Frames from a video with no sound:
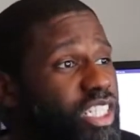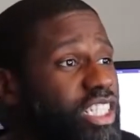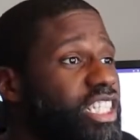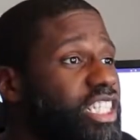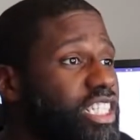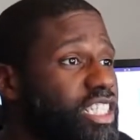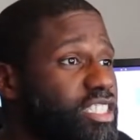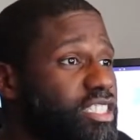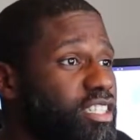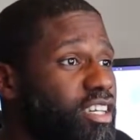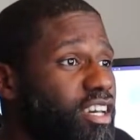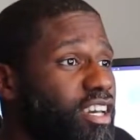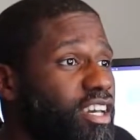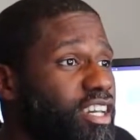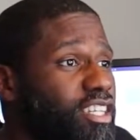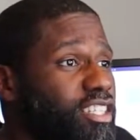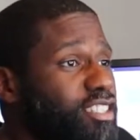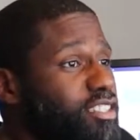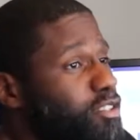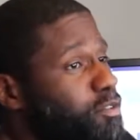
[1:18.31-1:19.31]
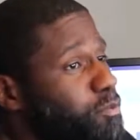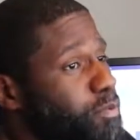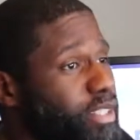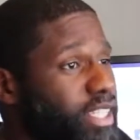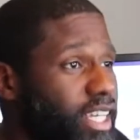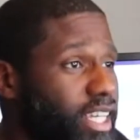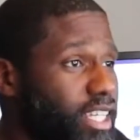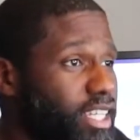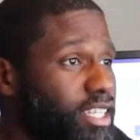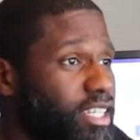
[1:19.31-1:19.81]
you know, behind the scene
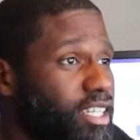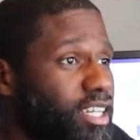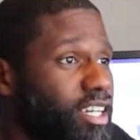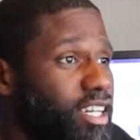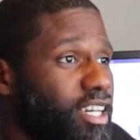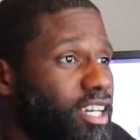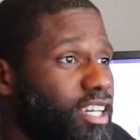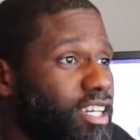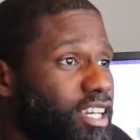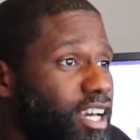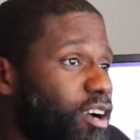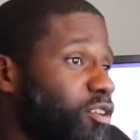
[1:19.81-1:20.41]
footage,